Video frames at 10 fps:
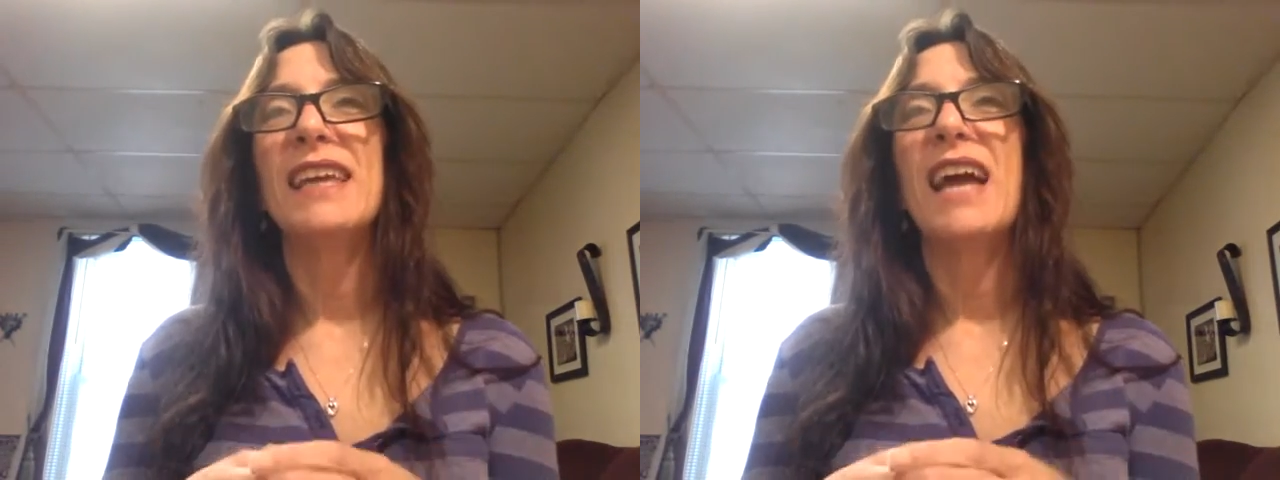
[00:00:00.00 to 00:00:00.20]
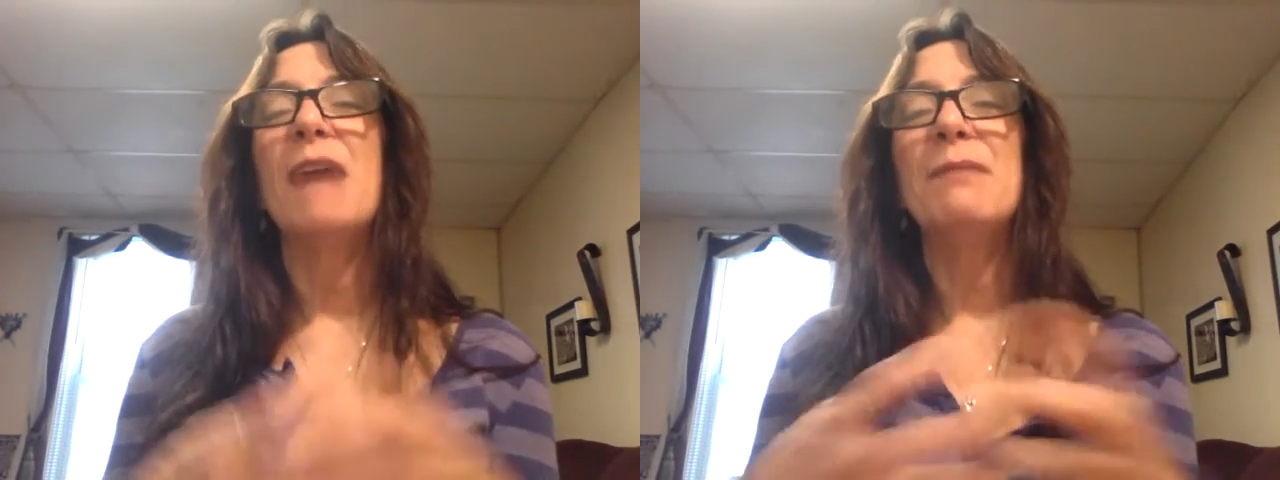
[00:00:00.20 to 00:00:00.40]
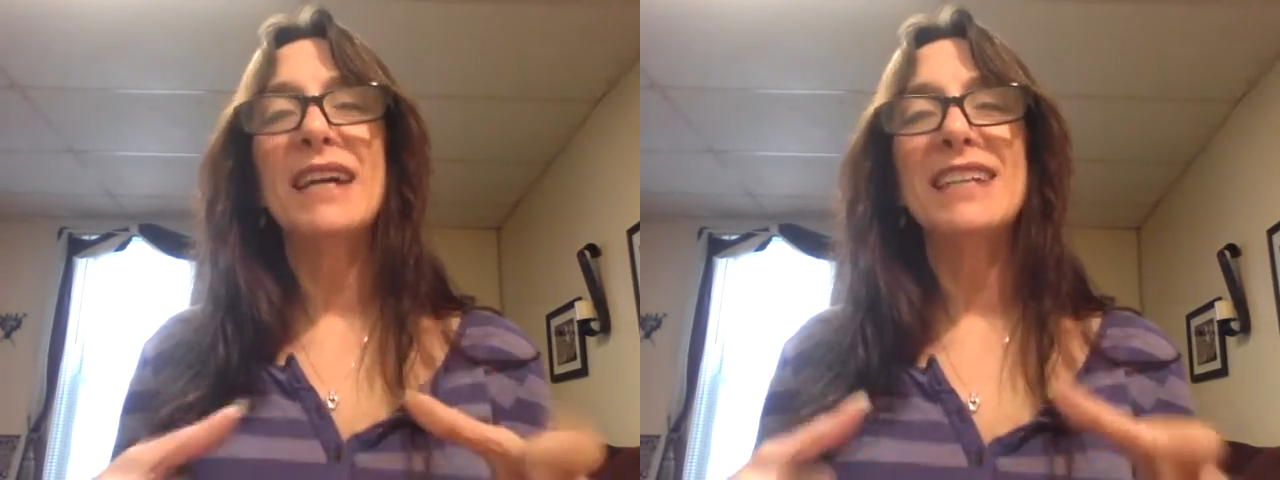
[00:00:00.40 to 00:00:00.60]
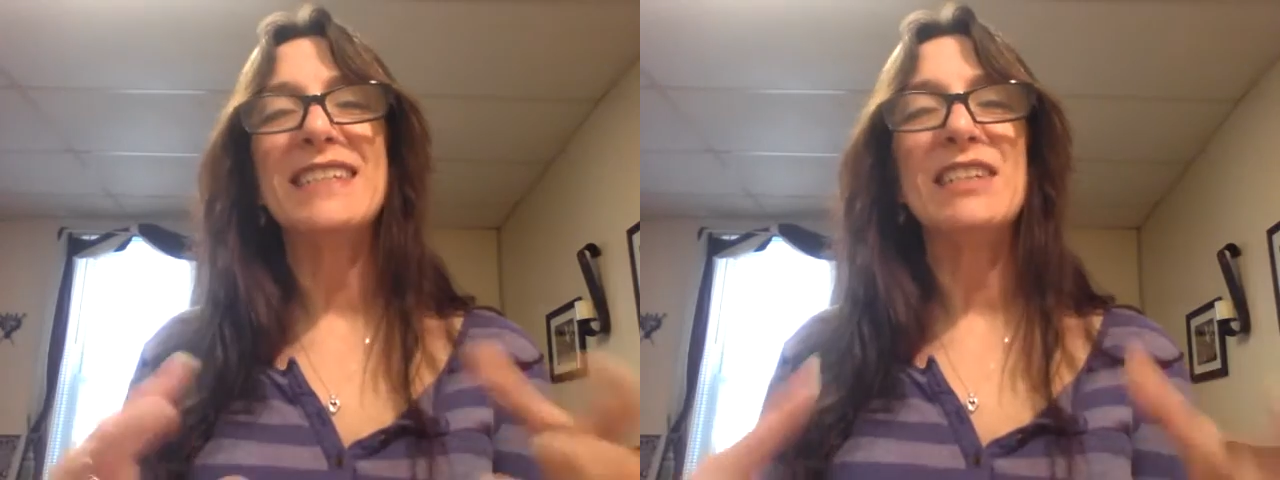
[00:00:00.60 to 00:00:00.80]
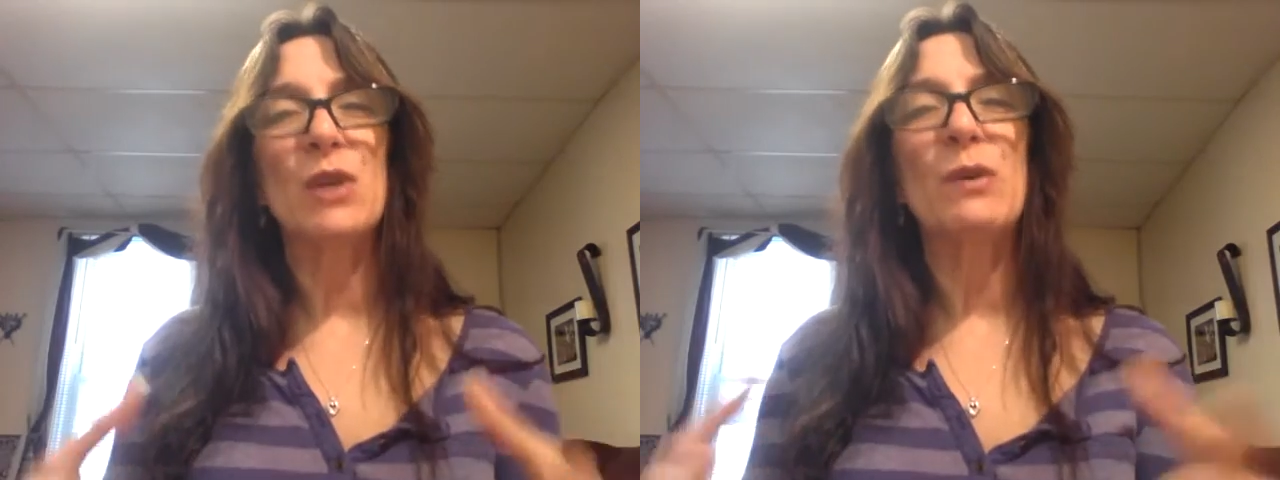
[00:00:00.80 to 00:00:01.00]
I'm not going to
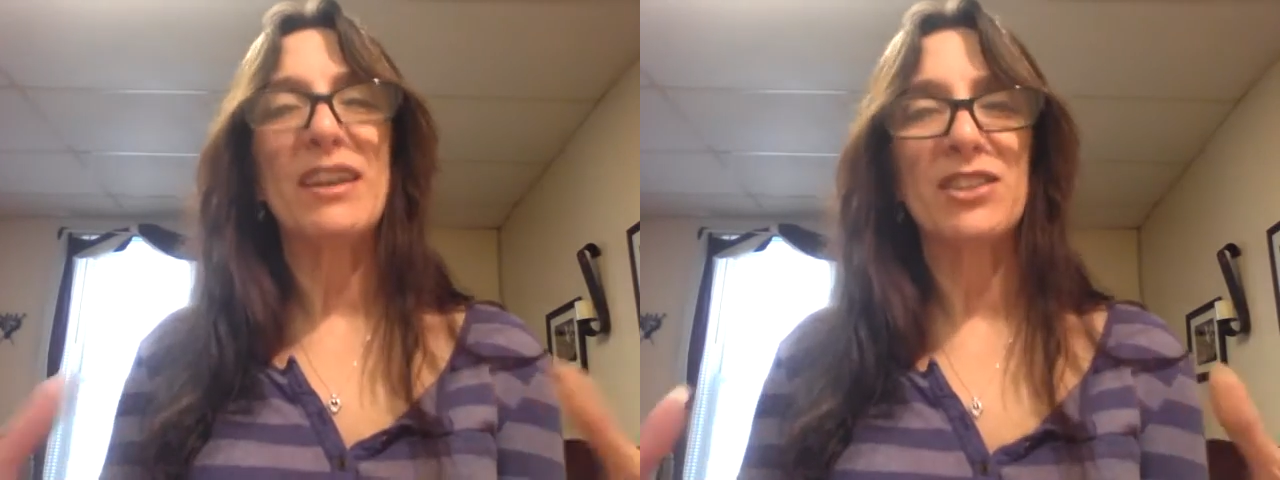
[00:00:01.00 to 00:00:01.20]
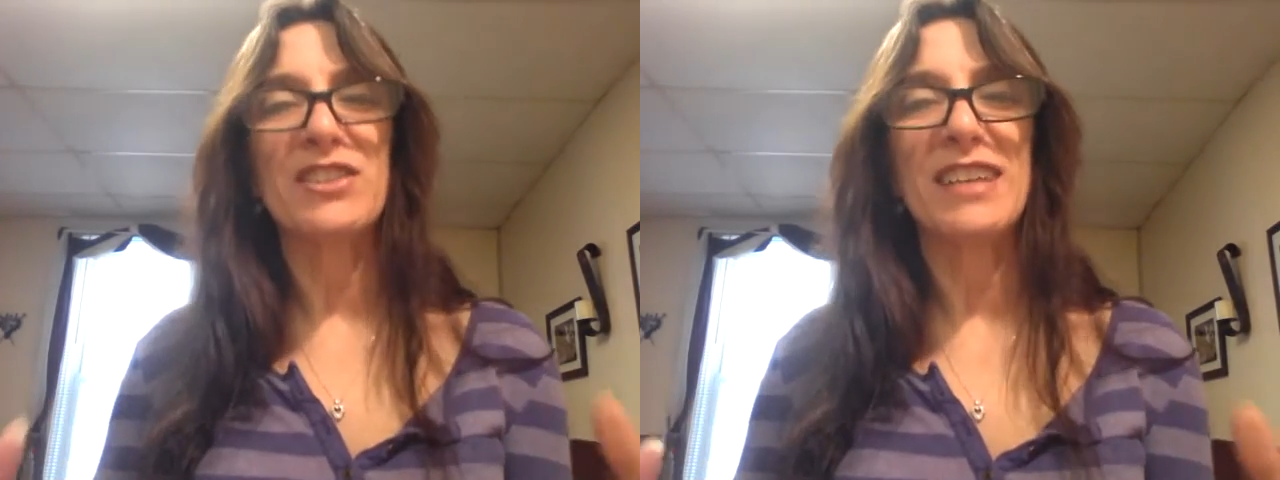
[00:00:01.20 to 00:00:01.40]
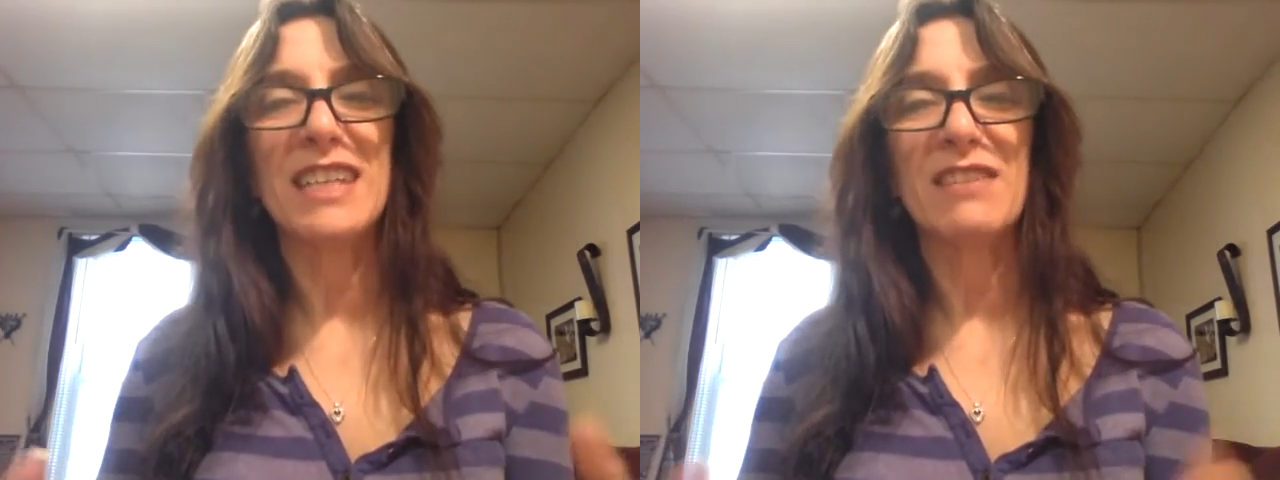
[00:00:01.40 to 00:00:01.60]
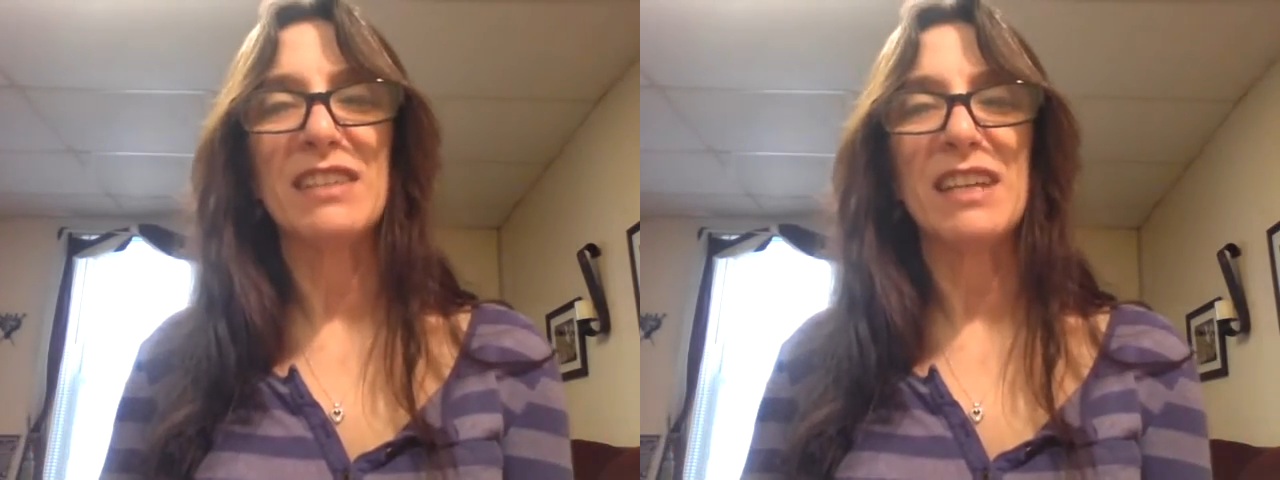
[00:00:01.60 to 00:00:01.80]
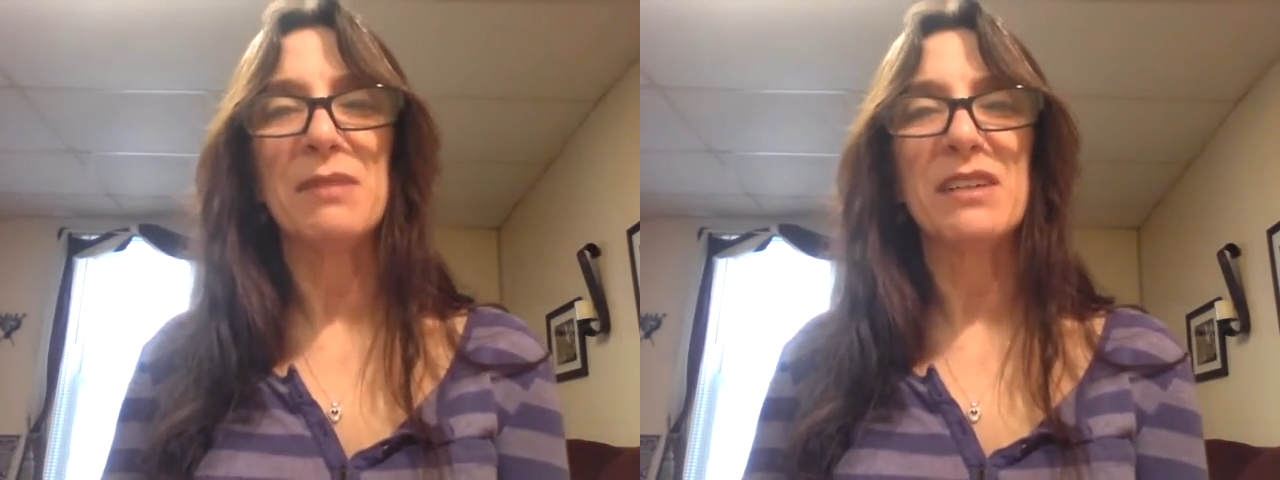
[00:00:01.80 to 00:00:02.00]
say don't exercise every
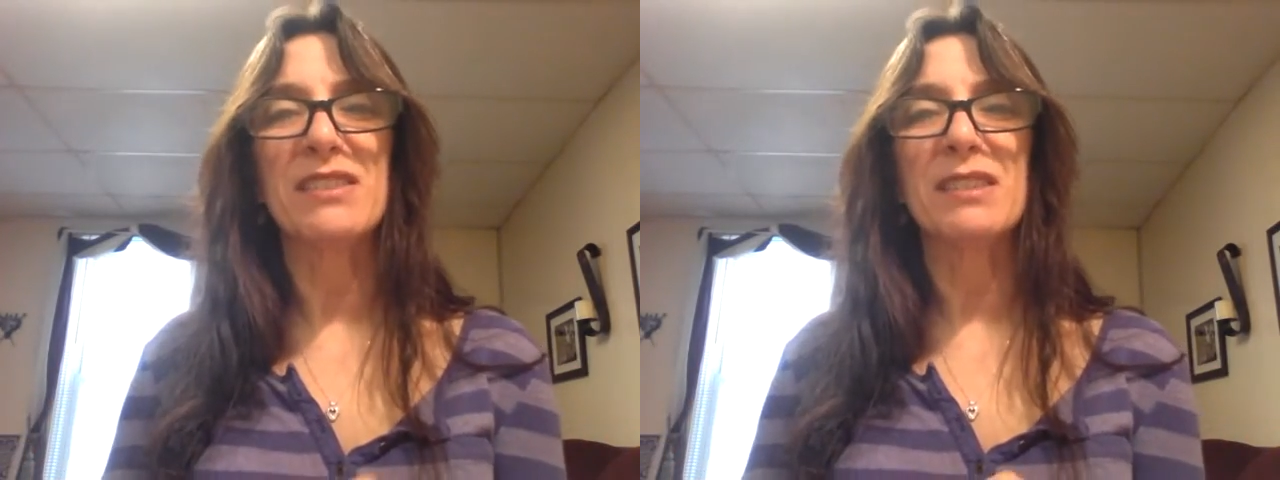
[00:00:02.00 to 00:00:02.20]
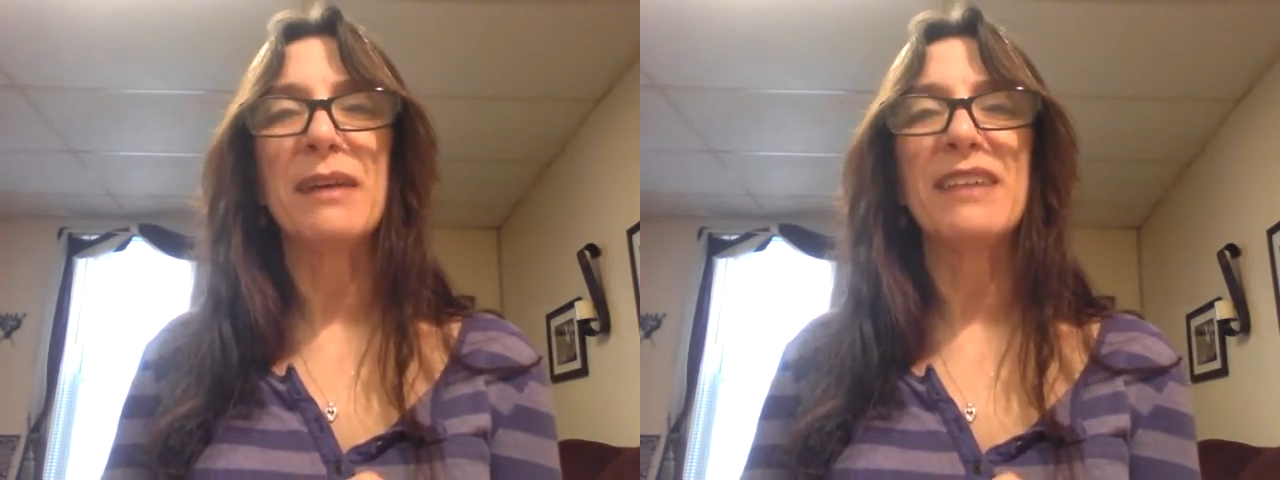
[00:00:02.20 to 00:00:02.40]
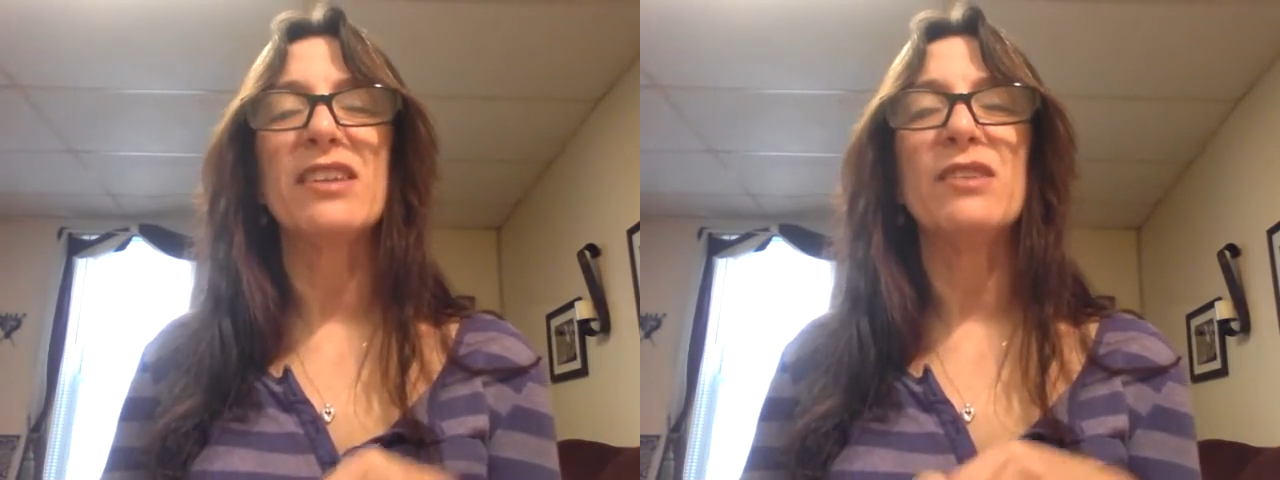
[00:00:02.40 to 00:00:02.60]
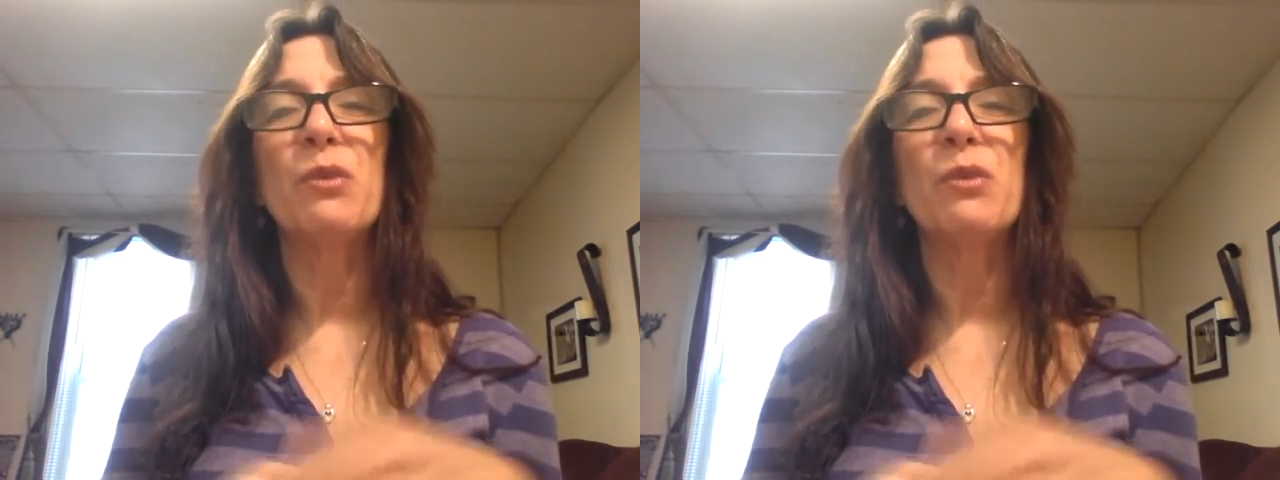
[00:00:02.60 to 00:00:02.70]
day because it depends on